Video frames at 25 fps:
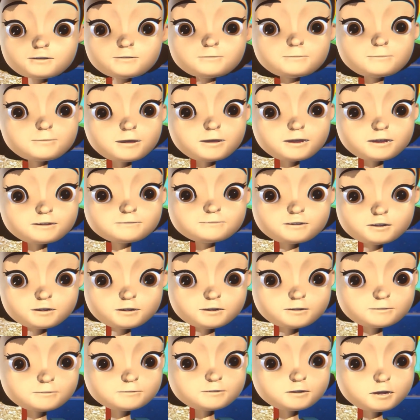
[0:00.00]
You may have
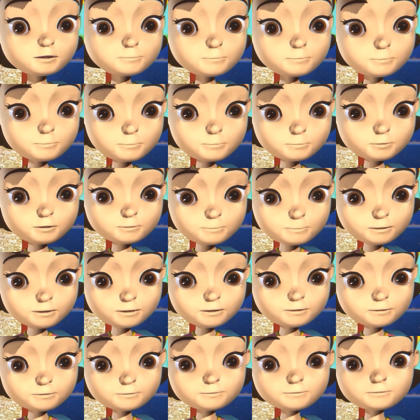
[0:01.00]
heard of global
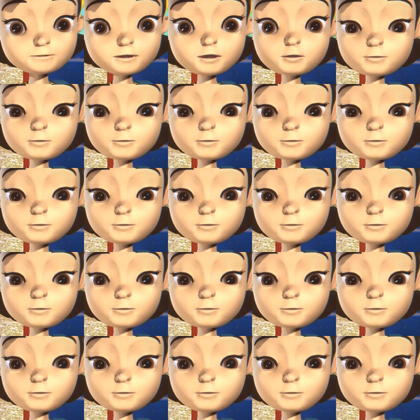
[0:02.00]
warming,